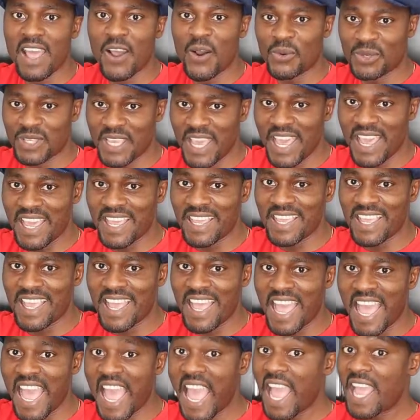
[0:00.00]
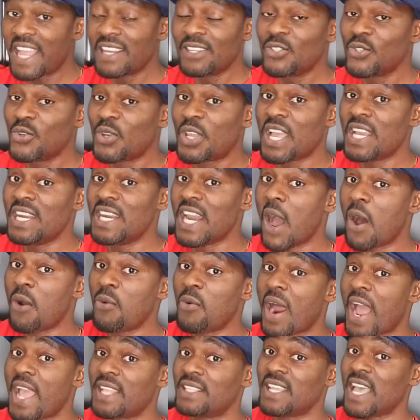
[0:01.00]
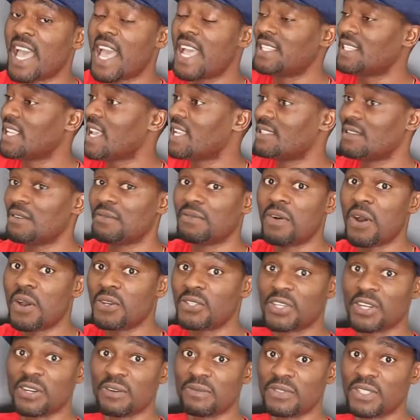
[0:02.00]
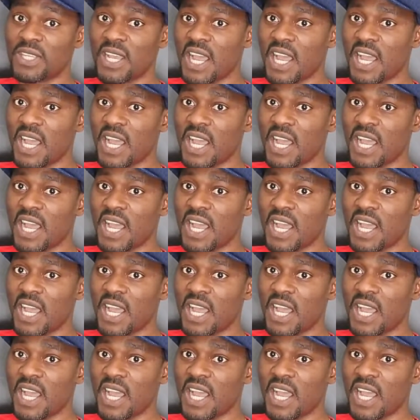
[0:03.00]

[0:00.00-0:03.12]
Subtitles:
Okay, and you can now write x as a function of